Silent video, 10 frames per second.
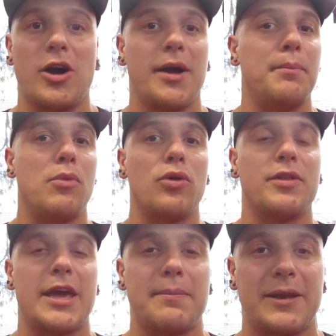I'm more
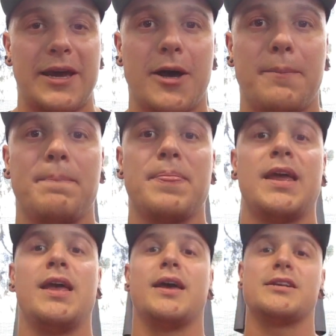than happy to help
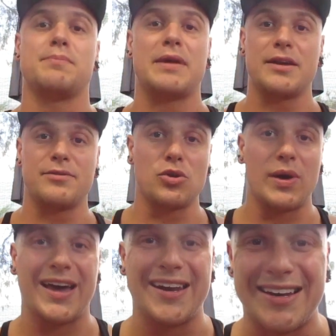as many of you
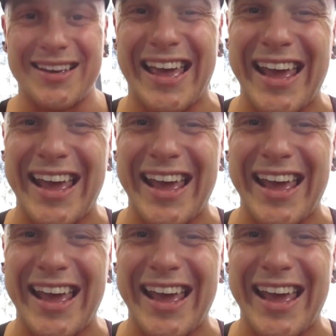out and